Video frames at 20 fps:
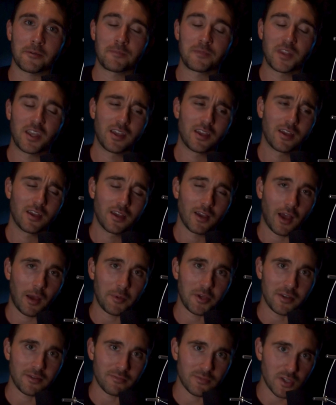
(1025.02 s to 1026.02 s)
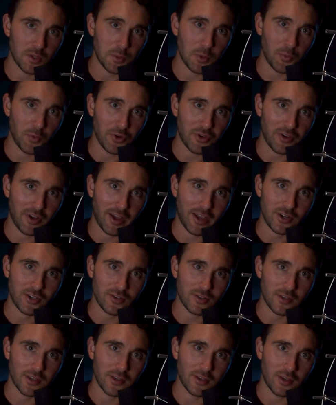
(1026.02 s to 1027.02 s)
right? I mean, to be real, I
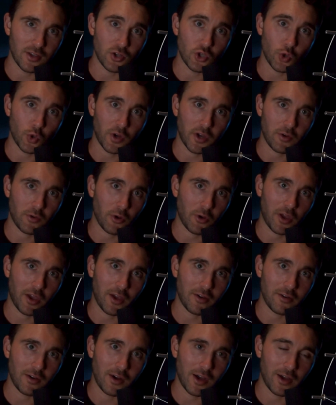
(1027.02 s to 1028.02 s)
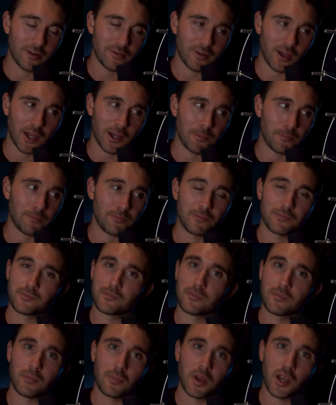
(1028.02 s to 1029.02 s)
actually enjoy croquet a lot. I'm
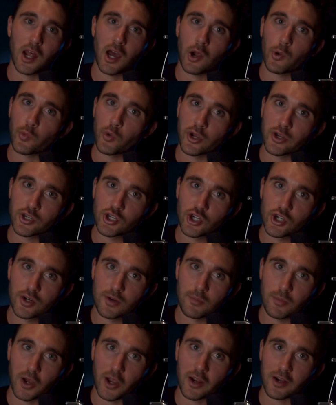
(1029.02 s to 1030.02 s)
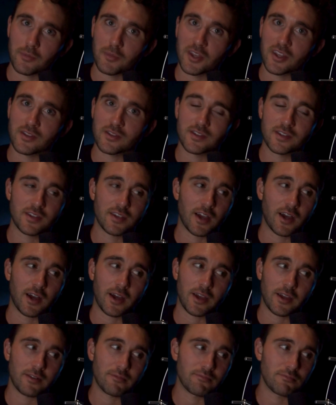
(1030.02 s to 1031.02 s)
not rich by any means.
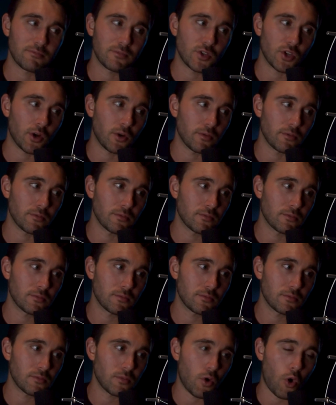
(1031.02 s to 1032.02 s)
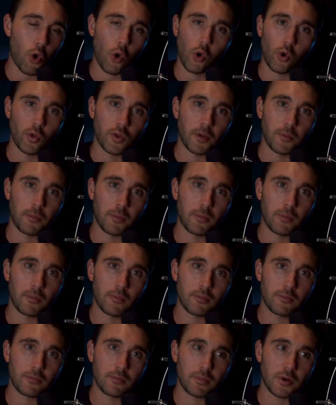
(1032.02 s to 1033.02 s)
I don't hold a
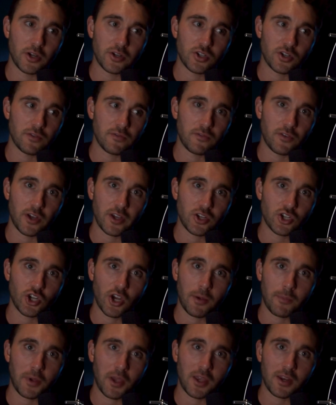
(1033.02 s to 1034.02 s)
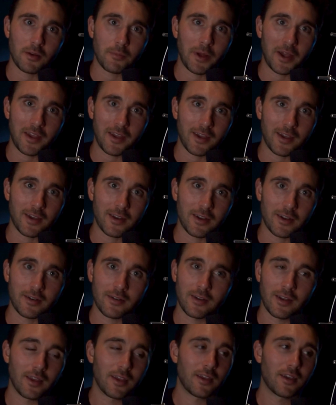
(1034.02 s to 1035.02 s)
bunch of like champagne in my hand,
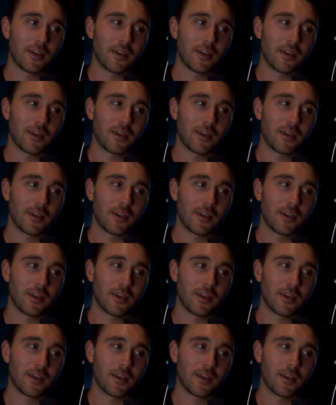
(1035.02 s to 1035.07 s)
and